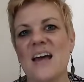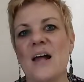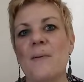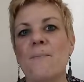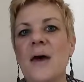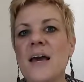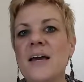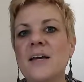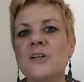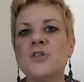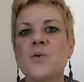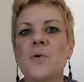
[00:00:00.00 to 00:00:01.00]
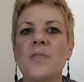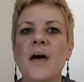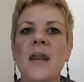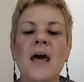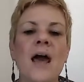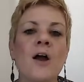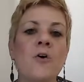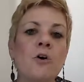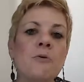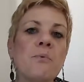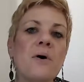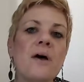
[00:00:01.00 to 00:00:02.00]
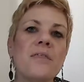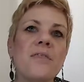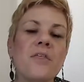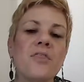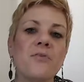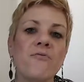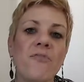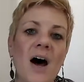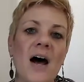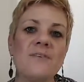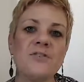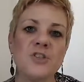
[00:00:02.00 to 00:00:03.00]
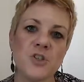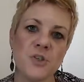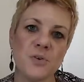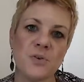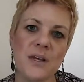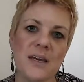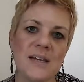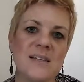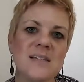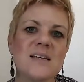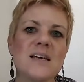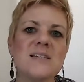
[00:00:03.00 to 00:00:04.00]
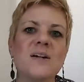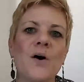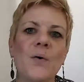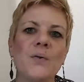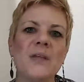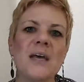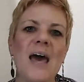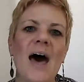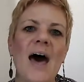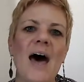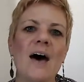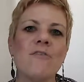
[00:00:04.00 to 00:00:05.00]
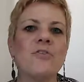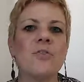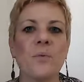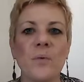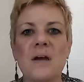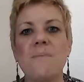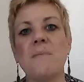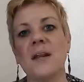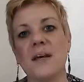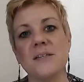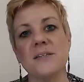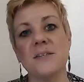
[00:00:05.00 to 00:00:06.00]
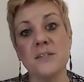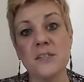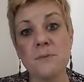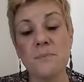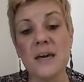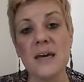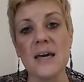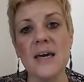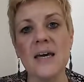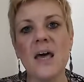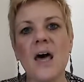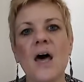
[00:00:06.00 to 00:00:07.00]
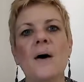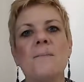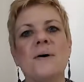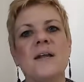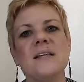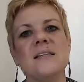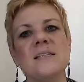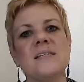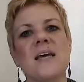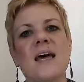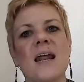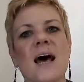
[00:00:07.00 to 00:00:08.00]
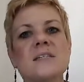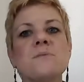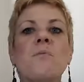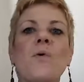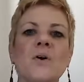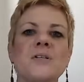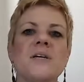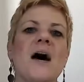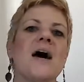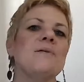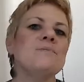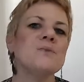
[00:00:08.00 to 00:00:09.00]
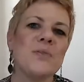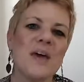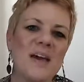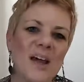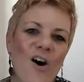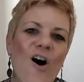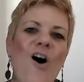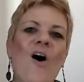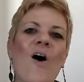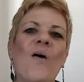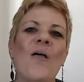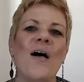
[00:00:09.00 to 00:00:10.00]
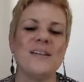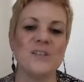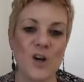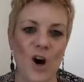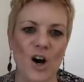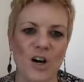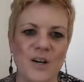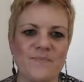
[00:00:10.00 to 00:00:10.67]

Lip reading: Making sure that a group with 5 students doesn't only have 3 minutes to speak, but instead has more time so they can all talk.